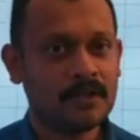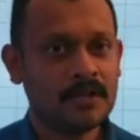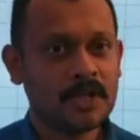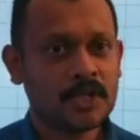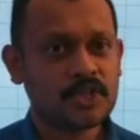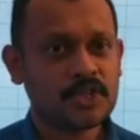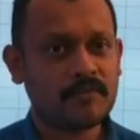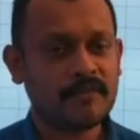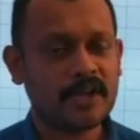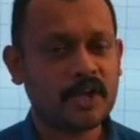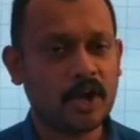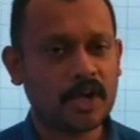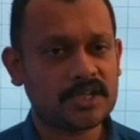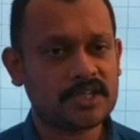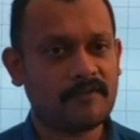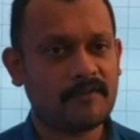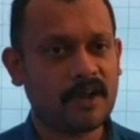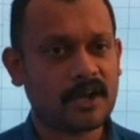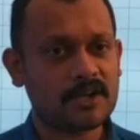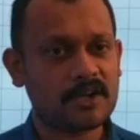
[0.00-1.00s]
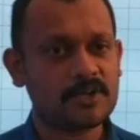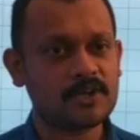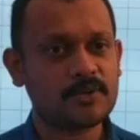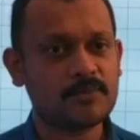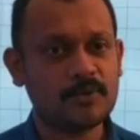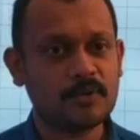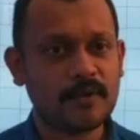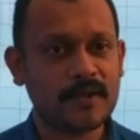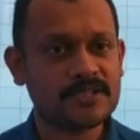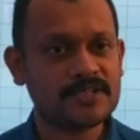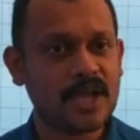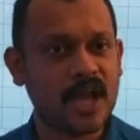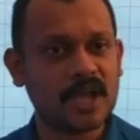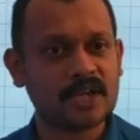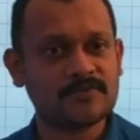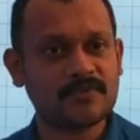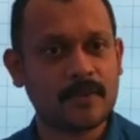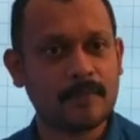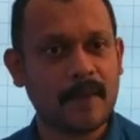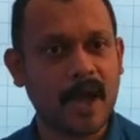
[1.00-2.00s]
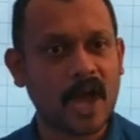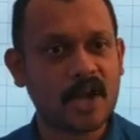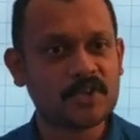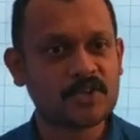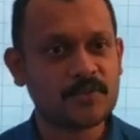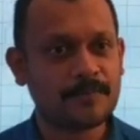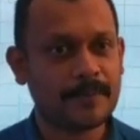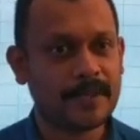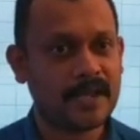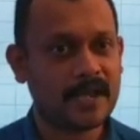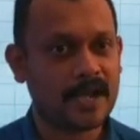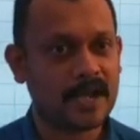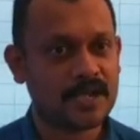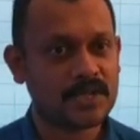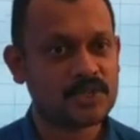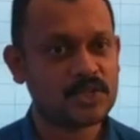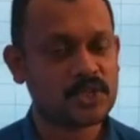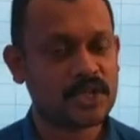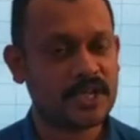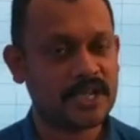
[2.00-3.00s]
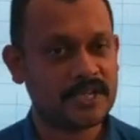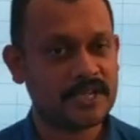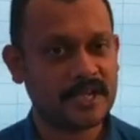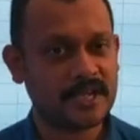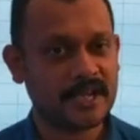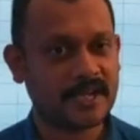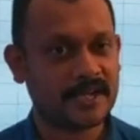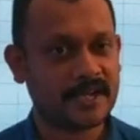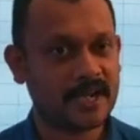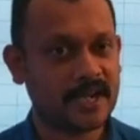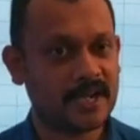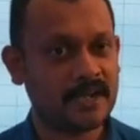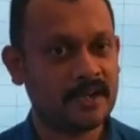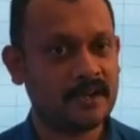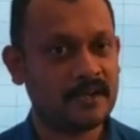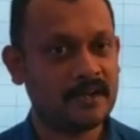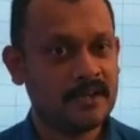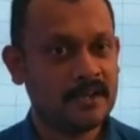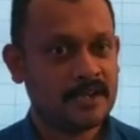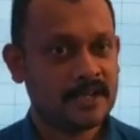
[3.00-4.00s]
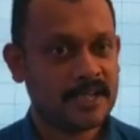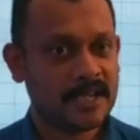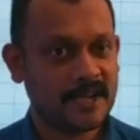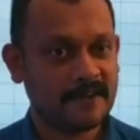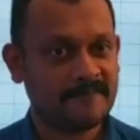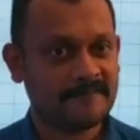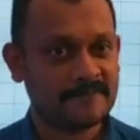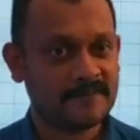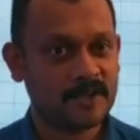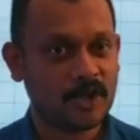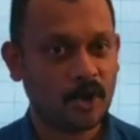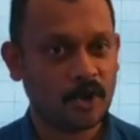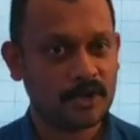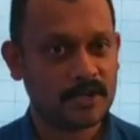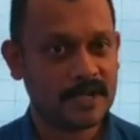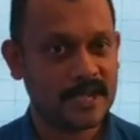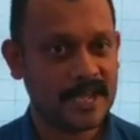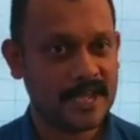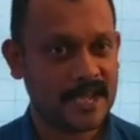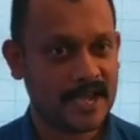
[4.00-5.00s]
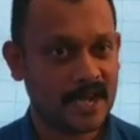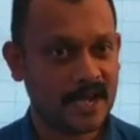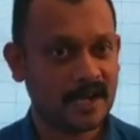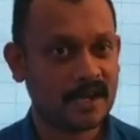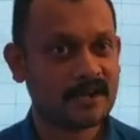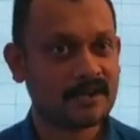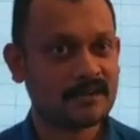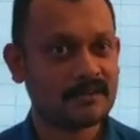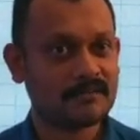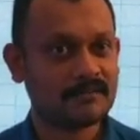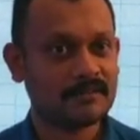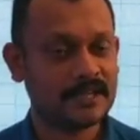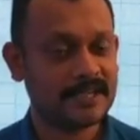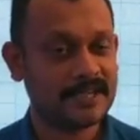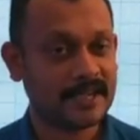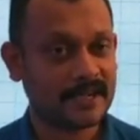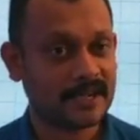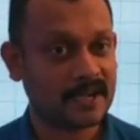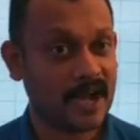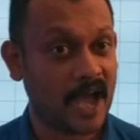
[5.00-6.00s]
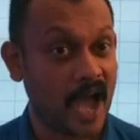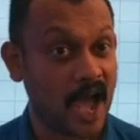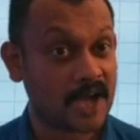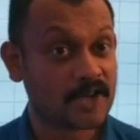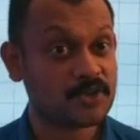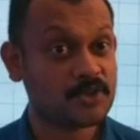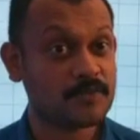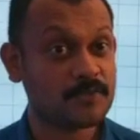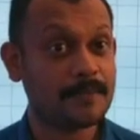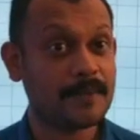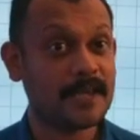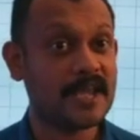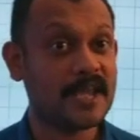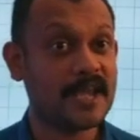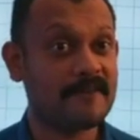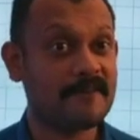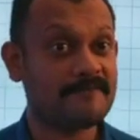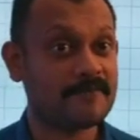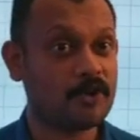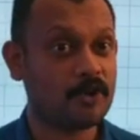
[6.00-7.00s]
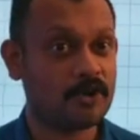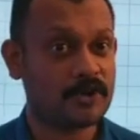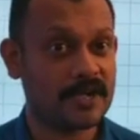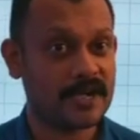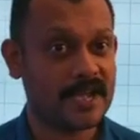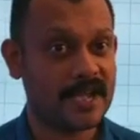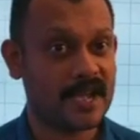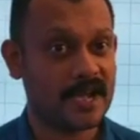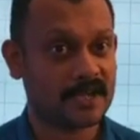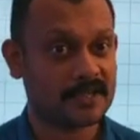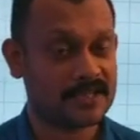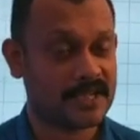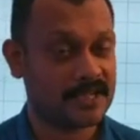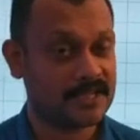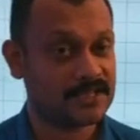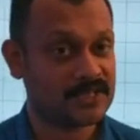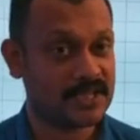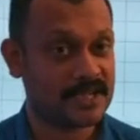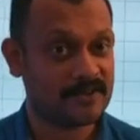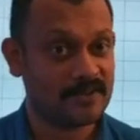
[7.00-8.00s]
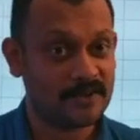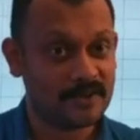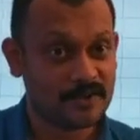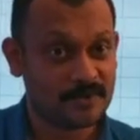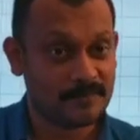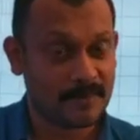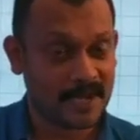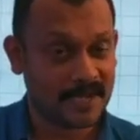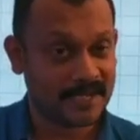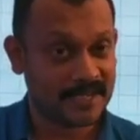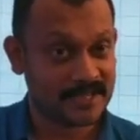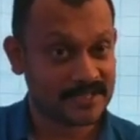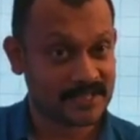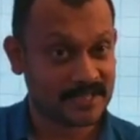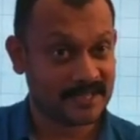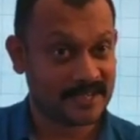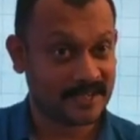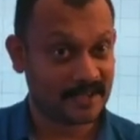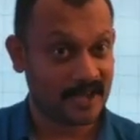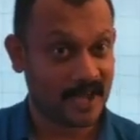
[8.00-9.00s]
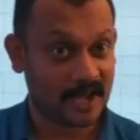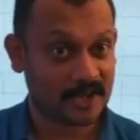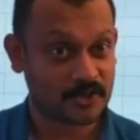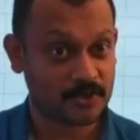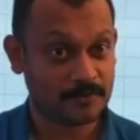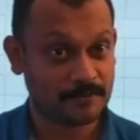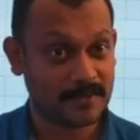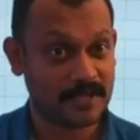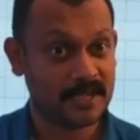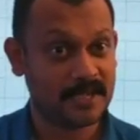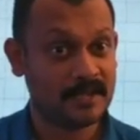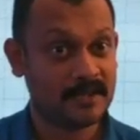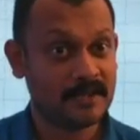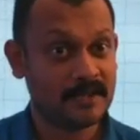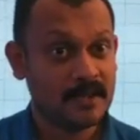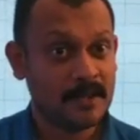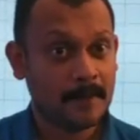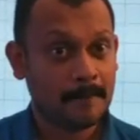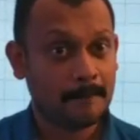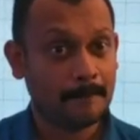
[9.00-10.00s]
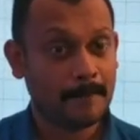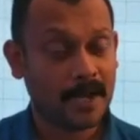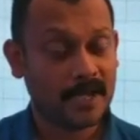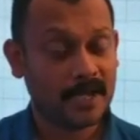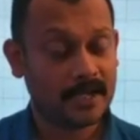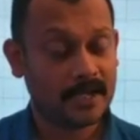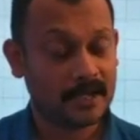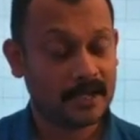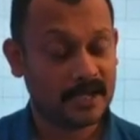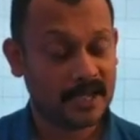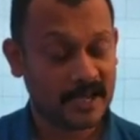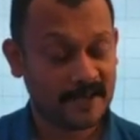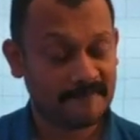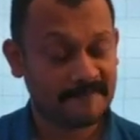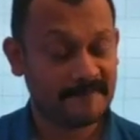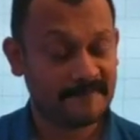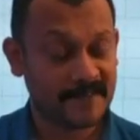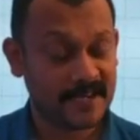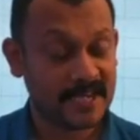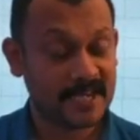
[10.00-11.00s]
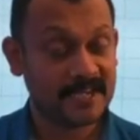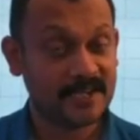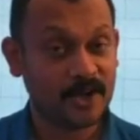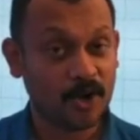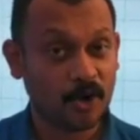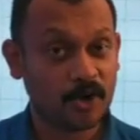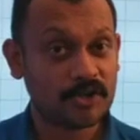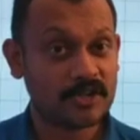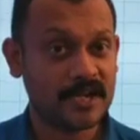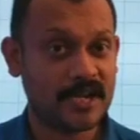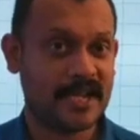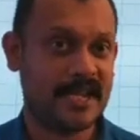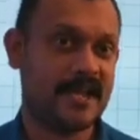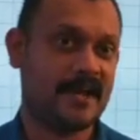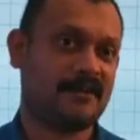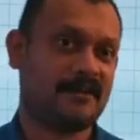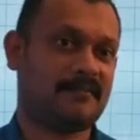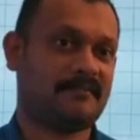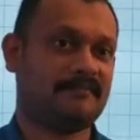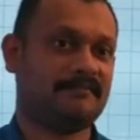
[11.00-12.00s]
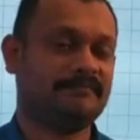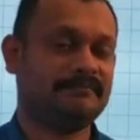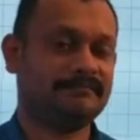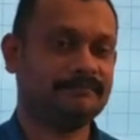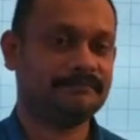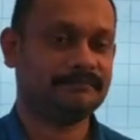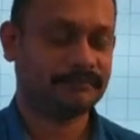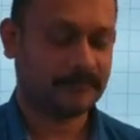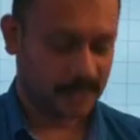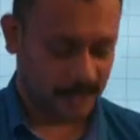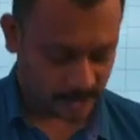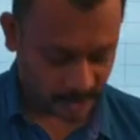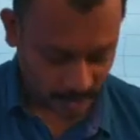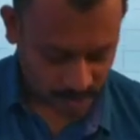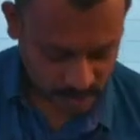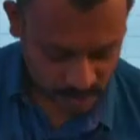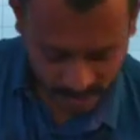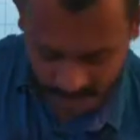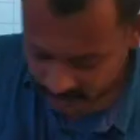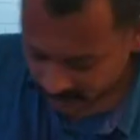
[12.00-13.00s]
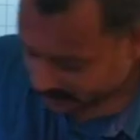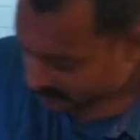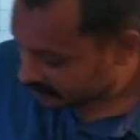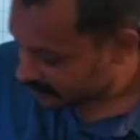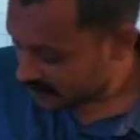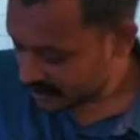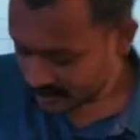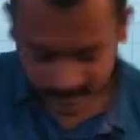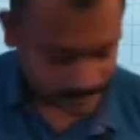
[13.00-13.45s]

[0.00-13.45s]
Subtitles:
So we got the work done to move a charge from R to P as integral F dot dr. Integral R to P F dot dr, that is equal to minus integral R to P Fe dot dr. You have seen